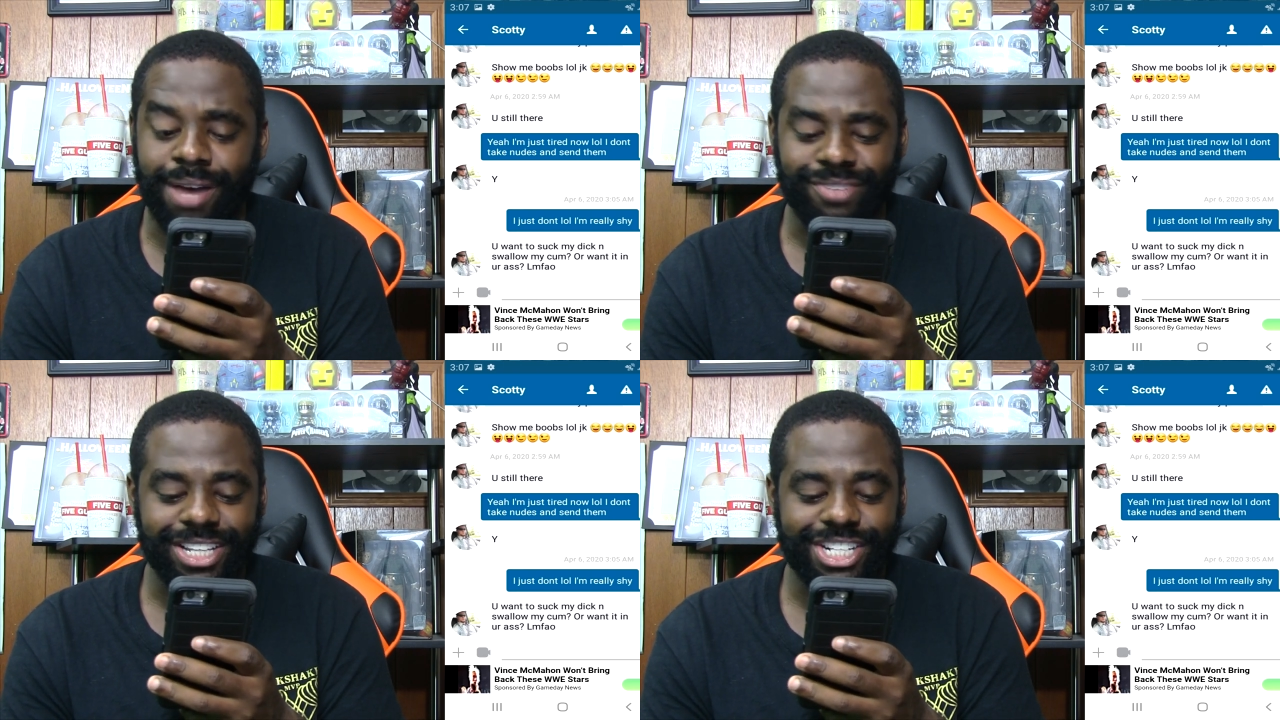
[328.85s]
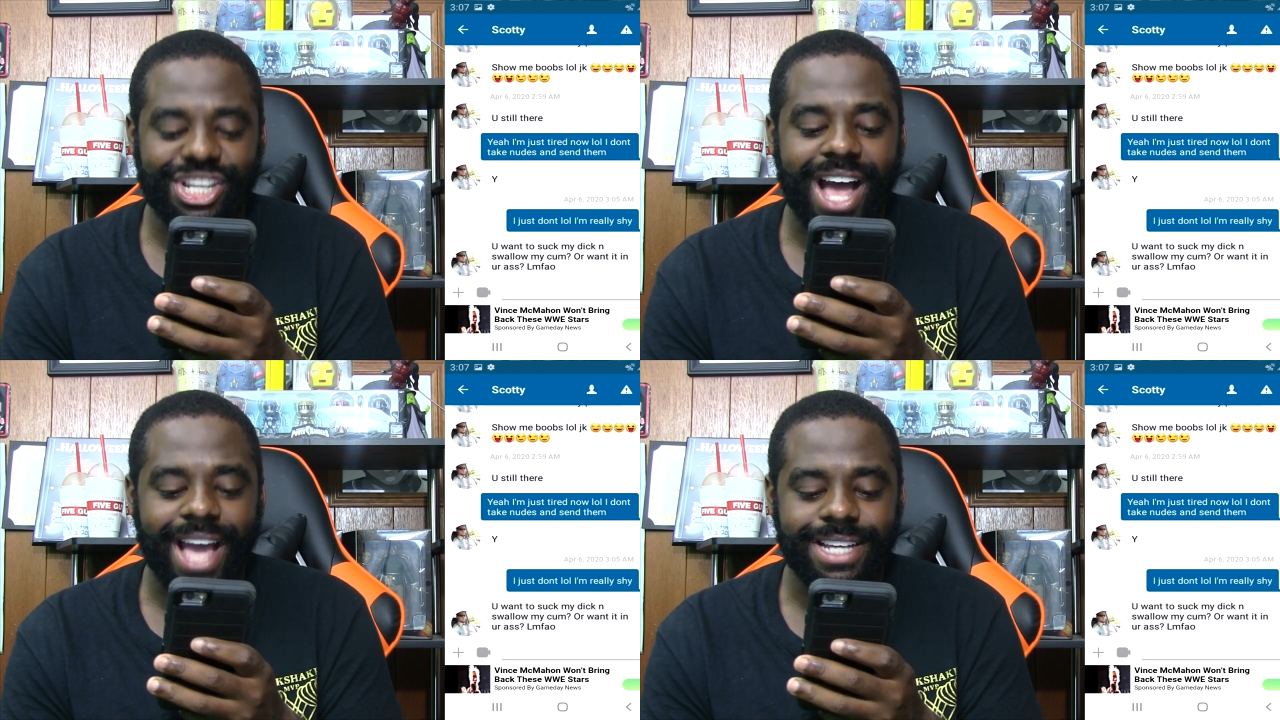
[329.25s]
I'm really
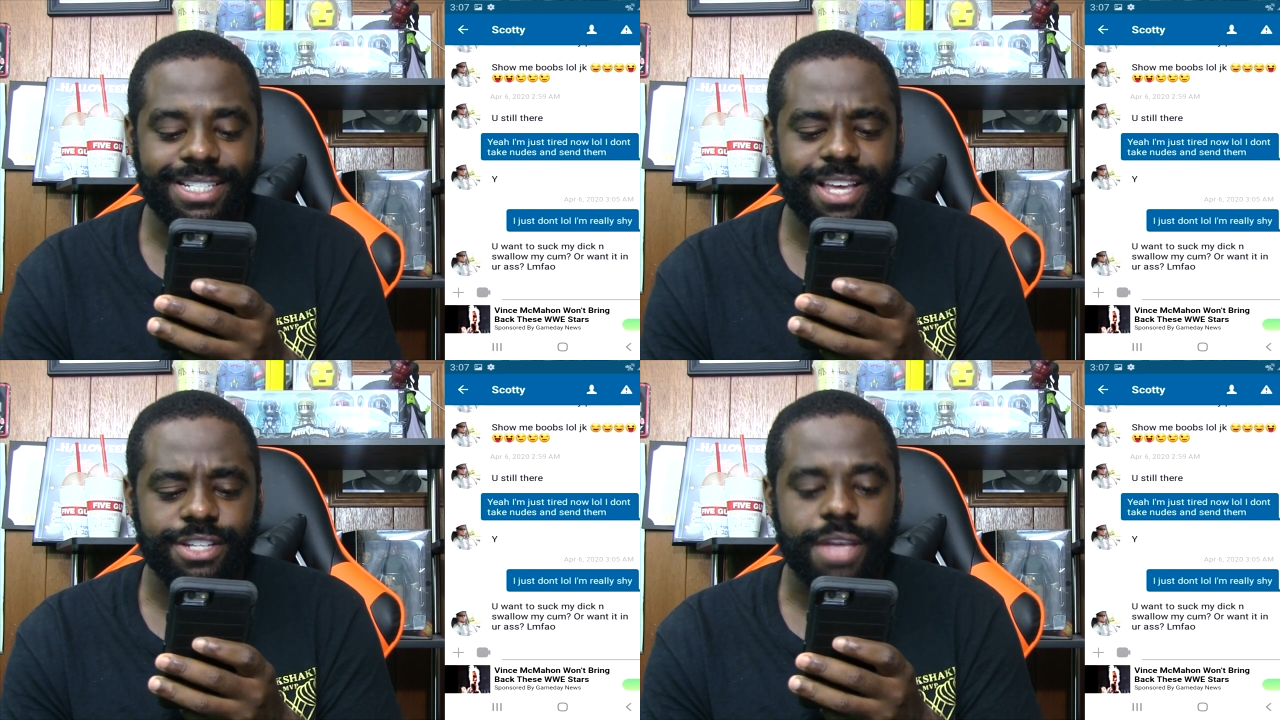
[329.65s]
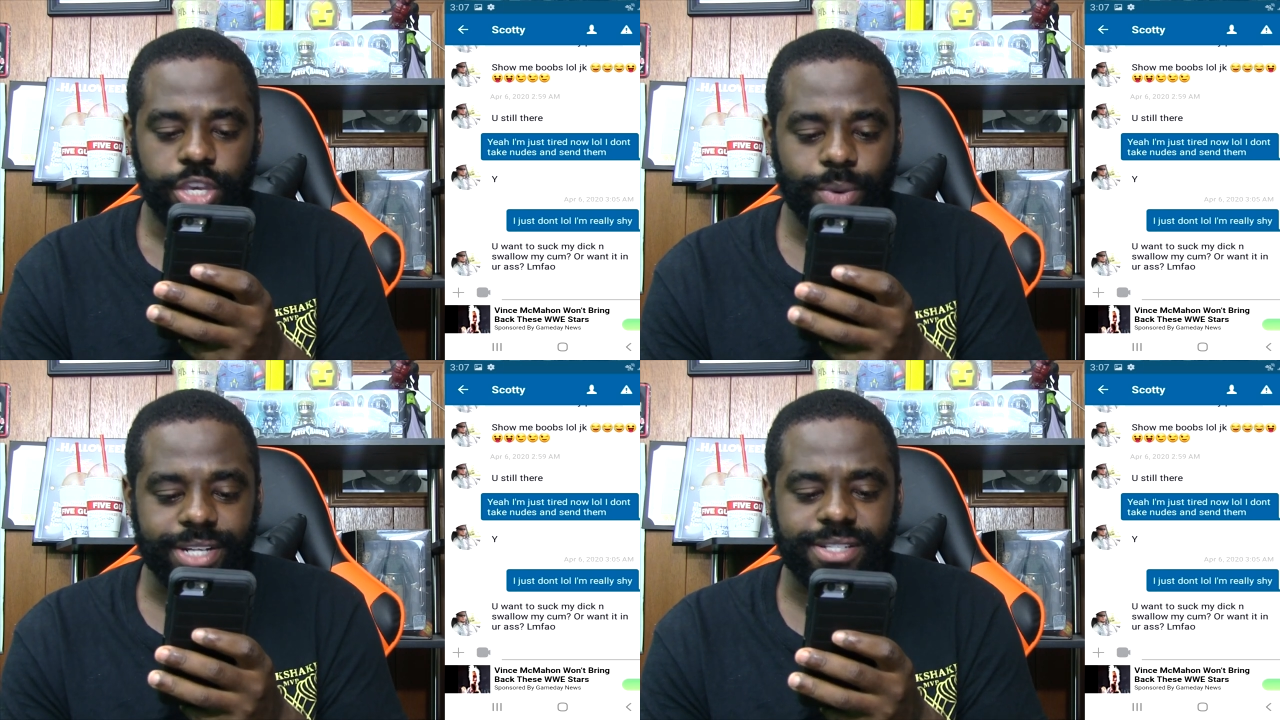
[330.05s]
shy. He says,
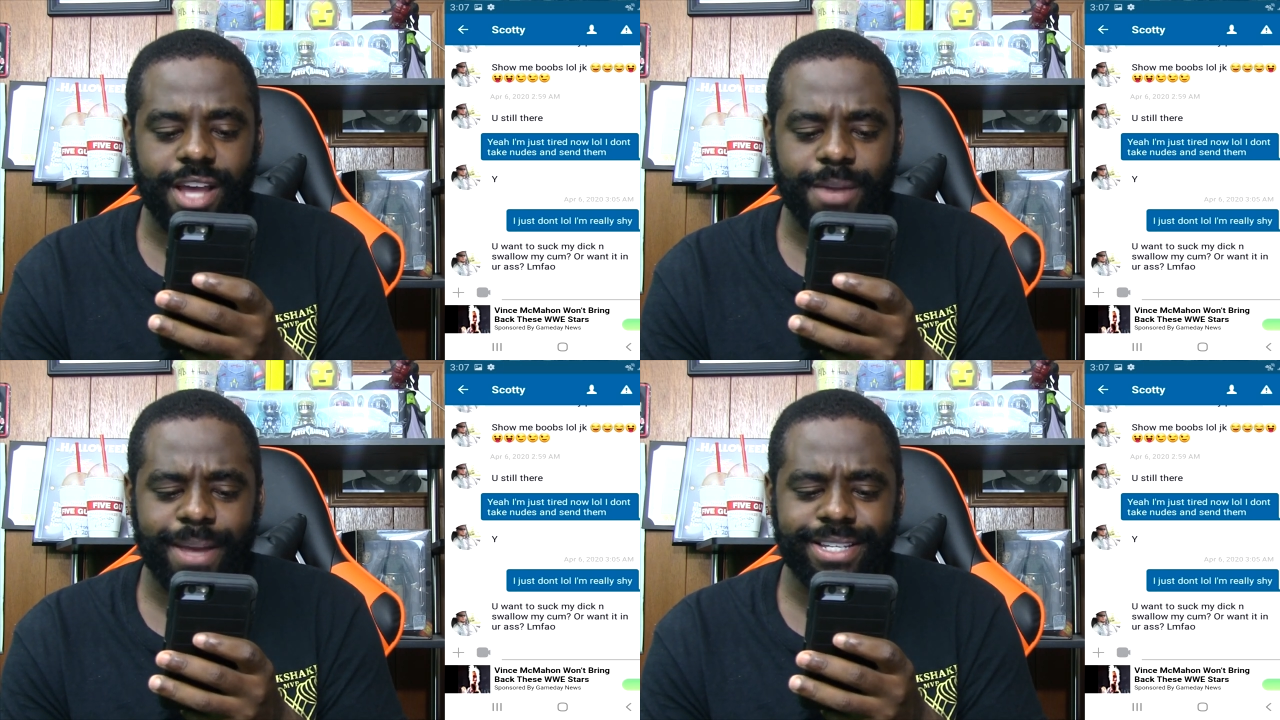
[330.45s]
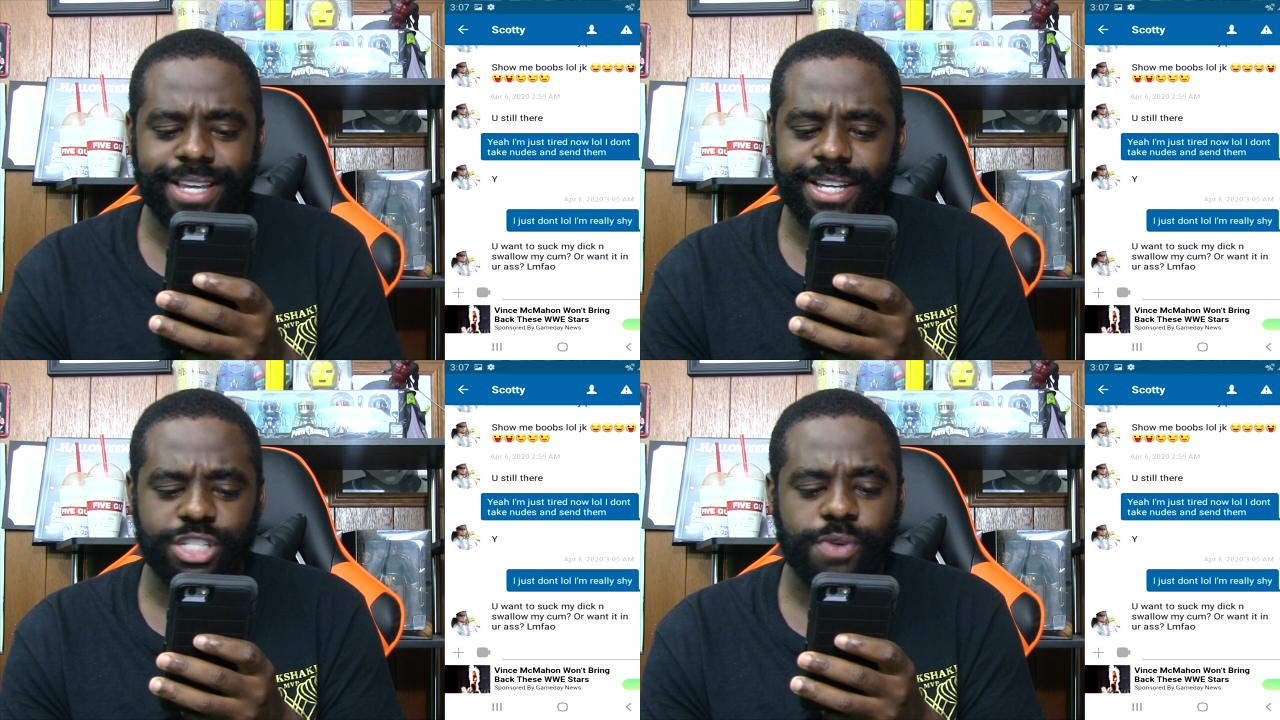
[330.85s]
you want to suck my
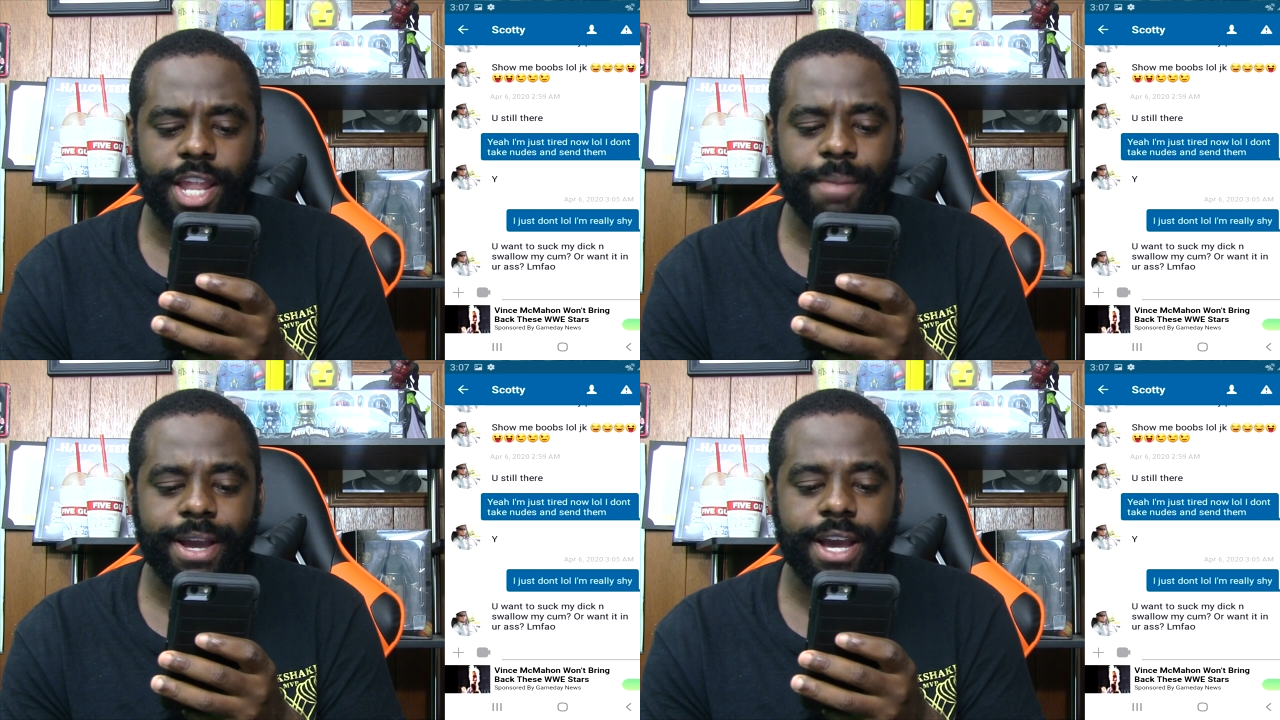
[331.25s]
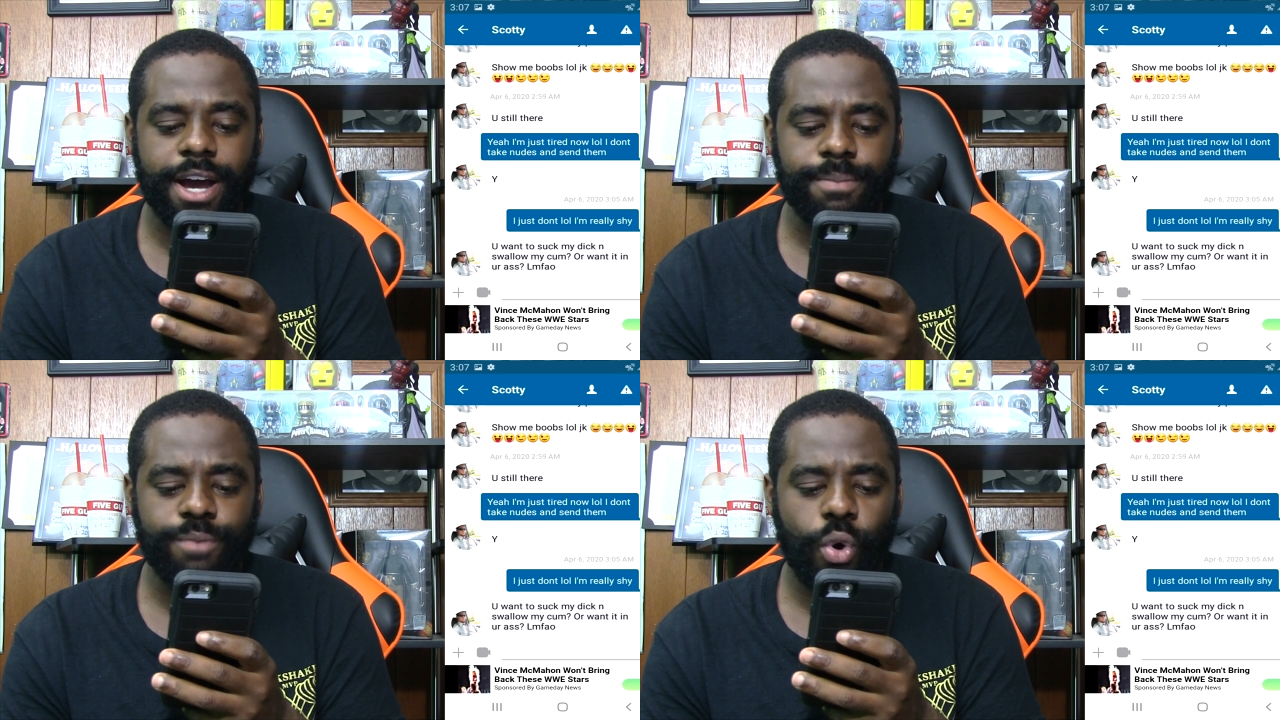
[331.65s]
dick and swallow my
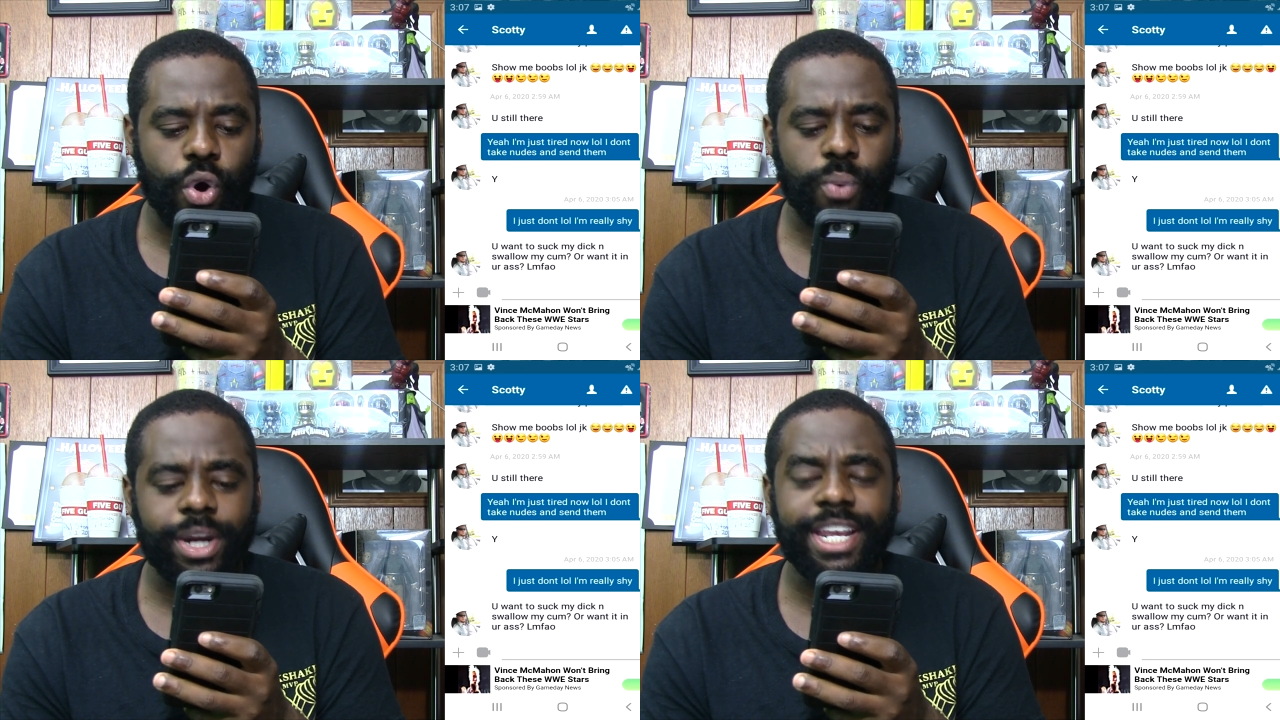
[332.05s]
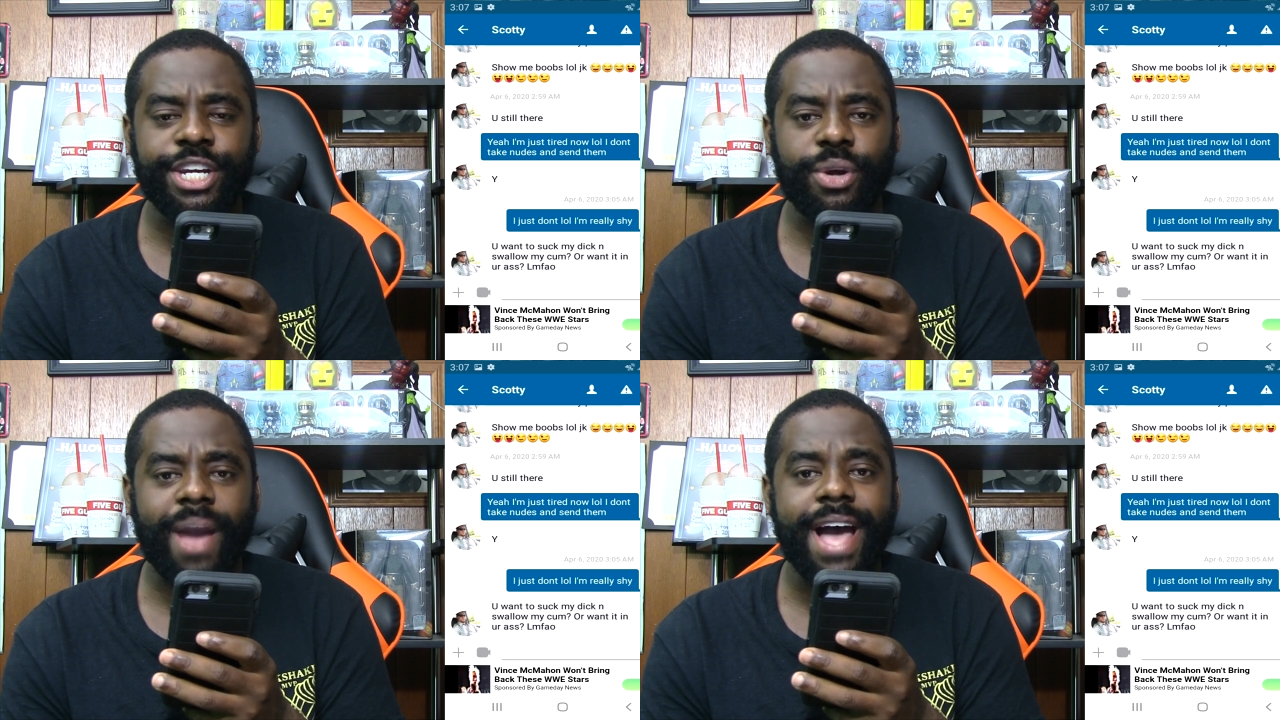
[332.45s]
cum or want it
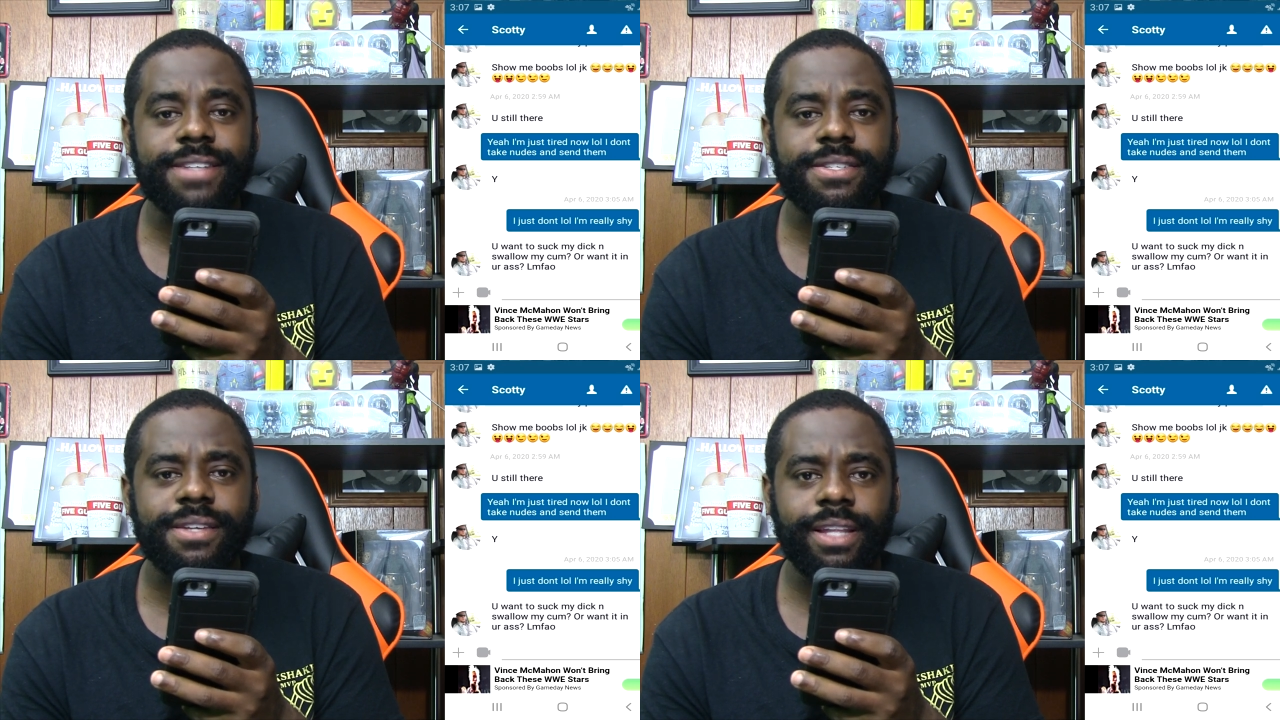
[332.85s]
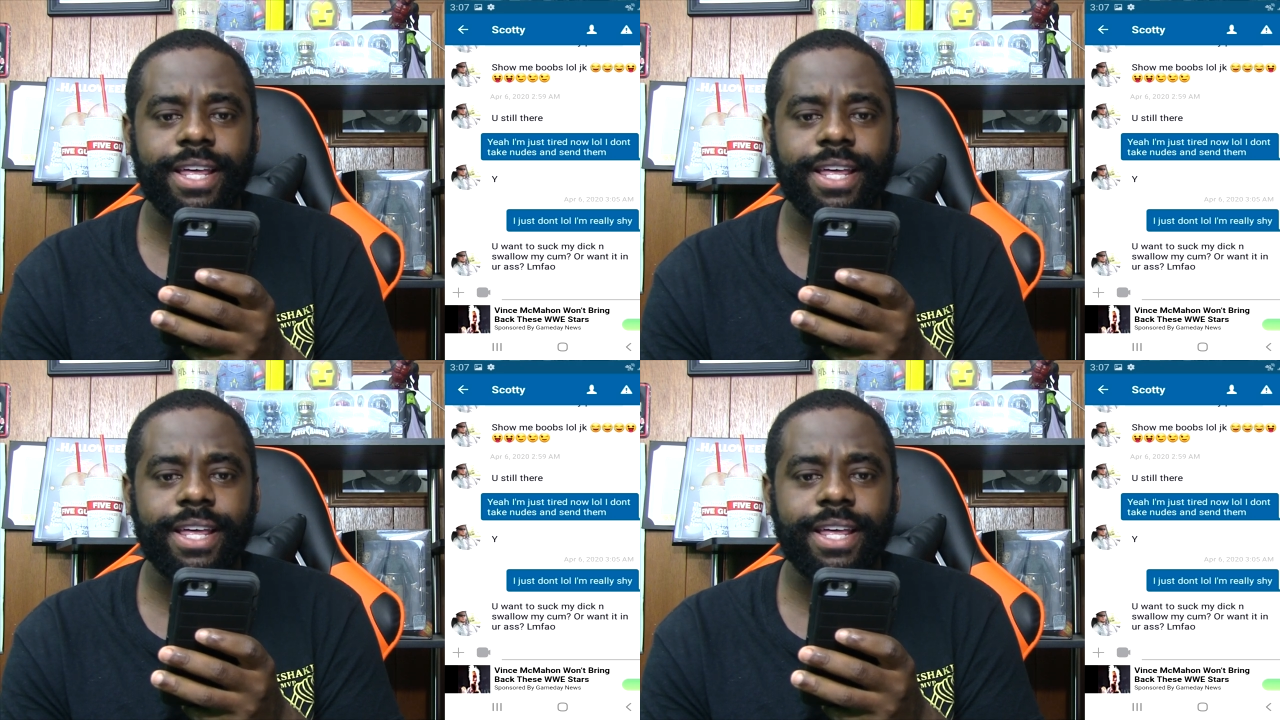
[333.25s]
in your ass?